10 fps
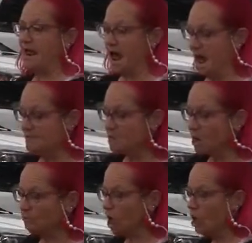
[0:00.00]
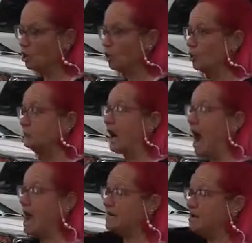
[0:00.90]
and I'm no longer who
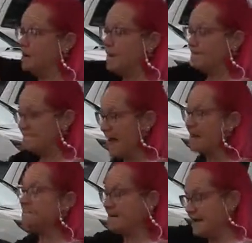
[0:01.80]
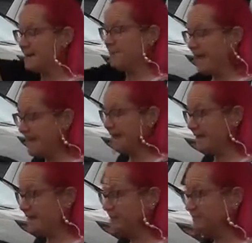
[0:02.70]
God made me to be,